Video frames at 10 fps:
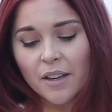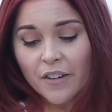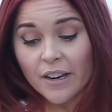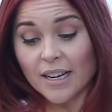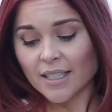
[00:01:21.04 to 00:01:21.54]
like a
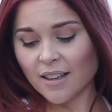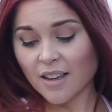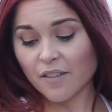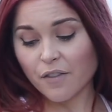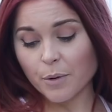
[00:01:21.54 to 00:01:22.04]
very easy
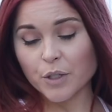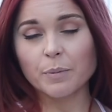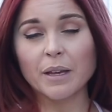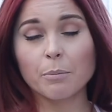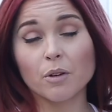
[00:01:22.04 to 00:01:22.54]
thing for
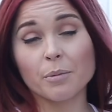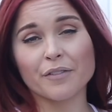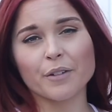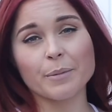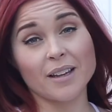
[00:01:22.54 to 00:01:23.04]
most people,
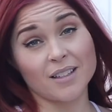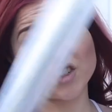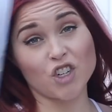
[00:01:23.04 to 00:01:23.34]
but for me it's a